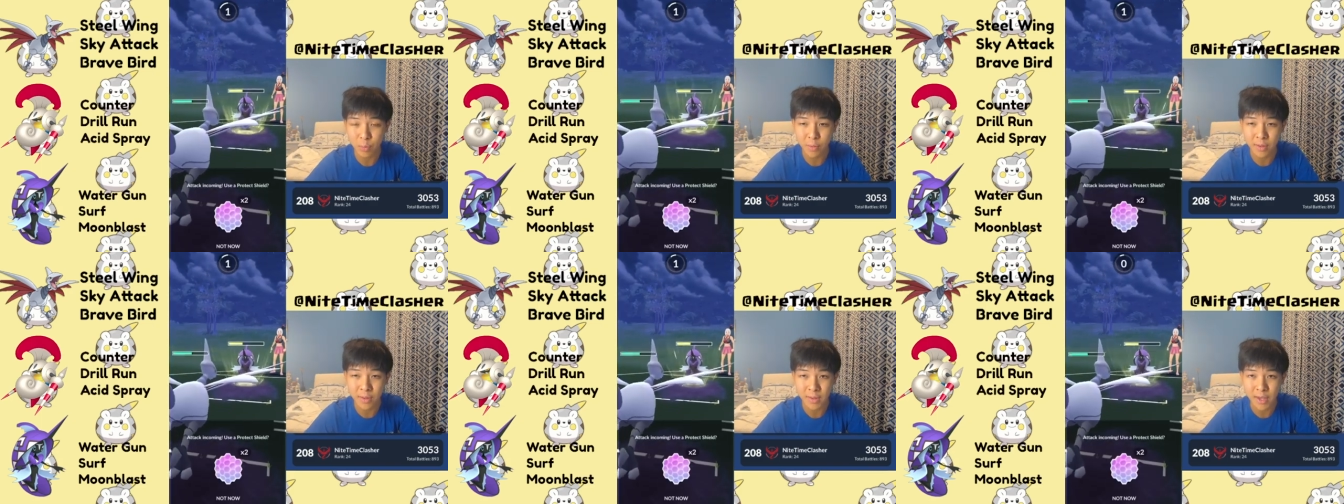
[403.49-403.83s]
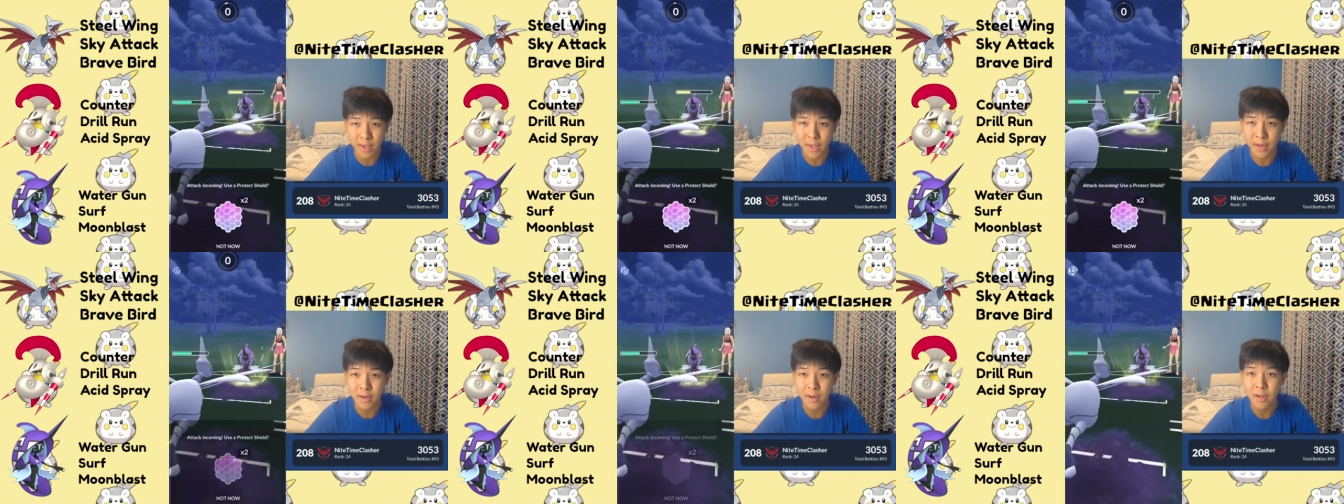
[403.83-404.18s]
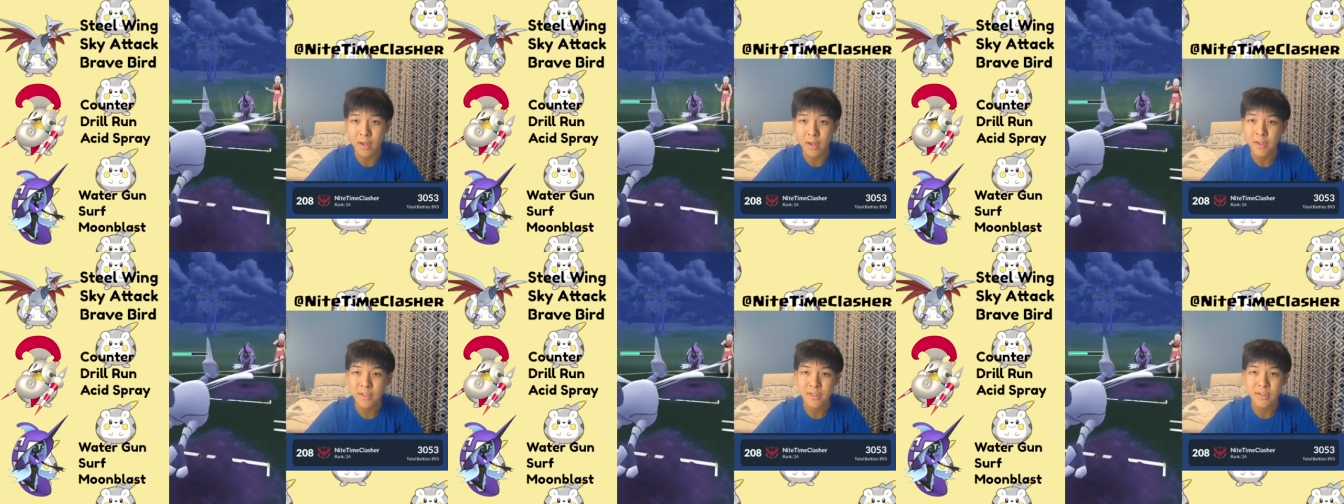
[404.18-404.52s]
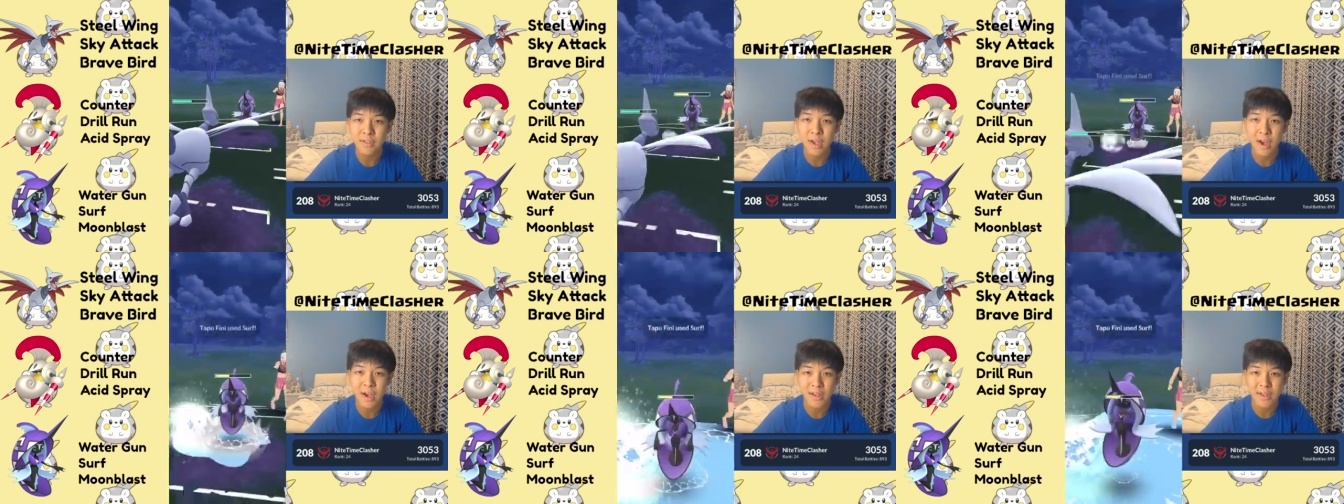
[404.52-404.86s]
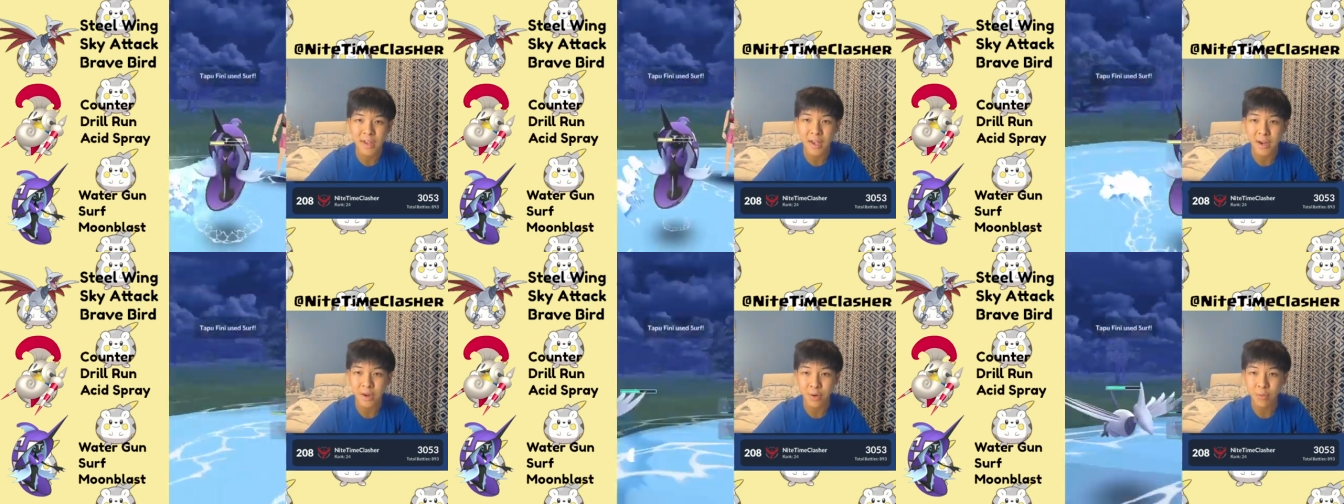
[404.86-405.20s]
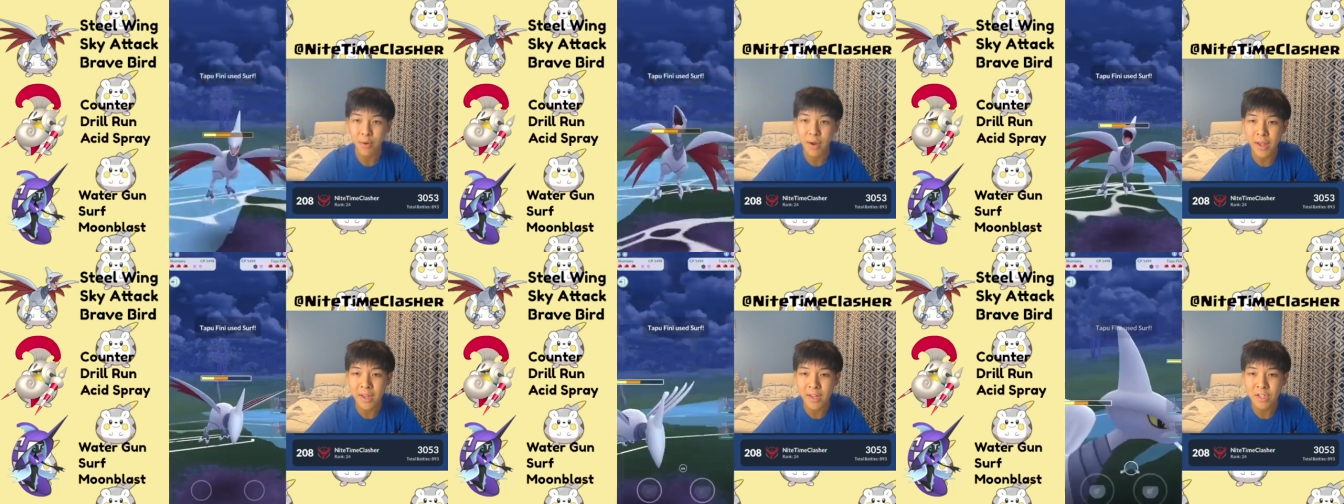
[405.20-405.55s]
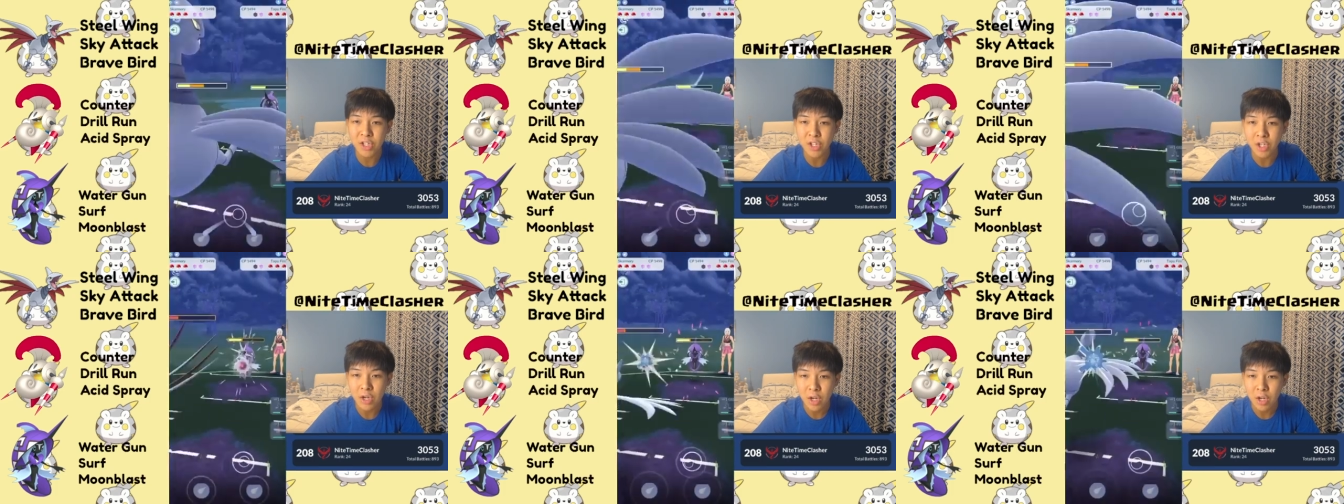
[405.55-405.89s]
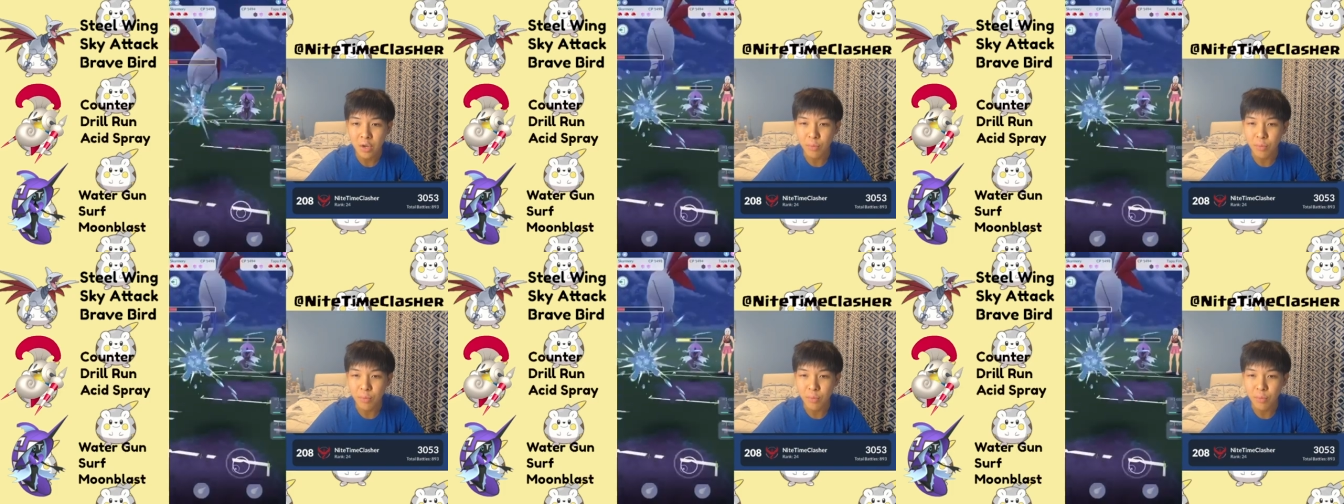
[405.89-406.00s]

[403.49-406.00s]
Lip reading: within Sky Attack range.